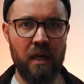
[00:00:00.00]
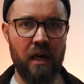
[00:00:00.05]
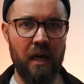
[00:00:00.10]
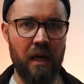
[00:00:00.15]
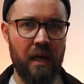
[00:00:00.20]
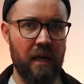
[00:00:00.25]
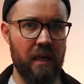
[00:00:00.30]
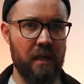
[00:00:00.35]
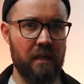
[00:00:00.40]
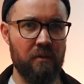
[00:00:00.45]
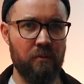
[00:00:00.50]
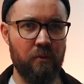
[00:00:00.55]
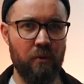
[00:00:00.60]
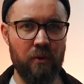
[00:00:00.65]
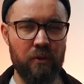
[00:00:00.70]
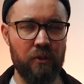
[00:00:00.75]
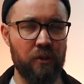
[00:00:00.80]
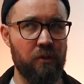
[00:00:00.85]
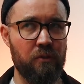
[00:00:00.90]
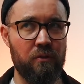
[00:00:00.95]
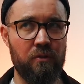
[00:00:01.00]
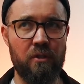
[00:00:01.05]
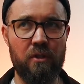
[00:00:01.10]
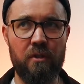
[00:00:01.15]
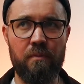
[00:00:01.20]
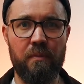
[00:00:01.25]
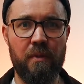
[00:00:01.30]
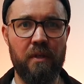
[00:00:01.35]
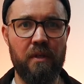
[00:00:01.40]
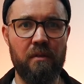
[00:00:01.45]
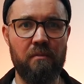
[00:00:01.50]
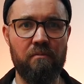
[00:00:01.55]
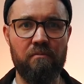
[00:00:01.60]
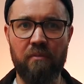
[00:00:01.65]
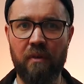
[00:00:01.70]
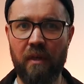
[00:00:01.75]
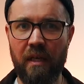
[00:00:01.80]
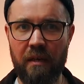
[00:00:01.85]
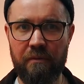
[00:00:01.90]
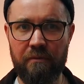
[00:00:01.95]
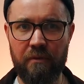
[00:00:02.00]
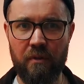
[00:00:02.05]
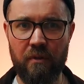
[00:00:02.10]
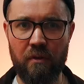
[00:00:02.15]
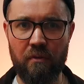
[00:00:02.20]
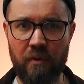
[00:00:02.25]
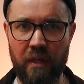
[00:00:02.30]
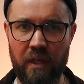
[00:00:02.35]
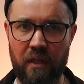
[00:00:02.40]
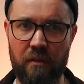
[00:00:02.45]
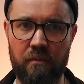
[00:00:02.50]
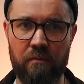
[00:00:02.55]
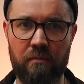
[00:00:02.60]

and what should just be left on the rail.